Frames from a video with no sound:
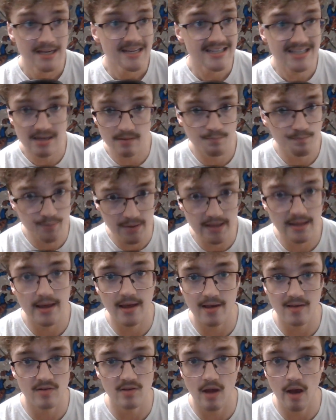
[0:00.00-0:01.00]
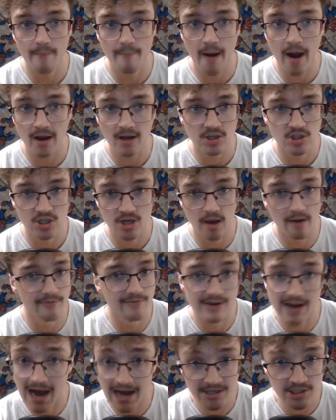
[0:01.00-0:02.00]
to beat Islam Makhachev,
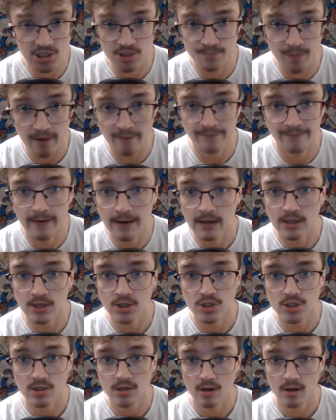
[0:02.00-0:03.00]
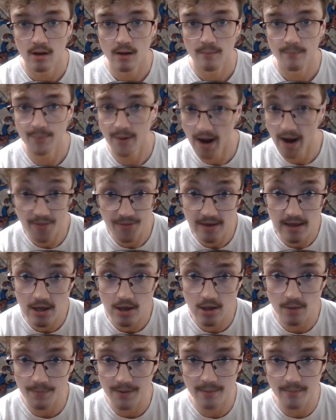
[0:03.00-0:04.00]
not just by finish, but I think he
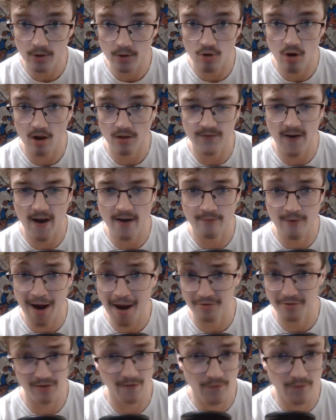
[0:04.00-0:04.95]
could beat him across 5 rounds.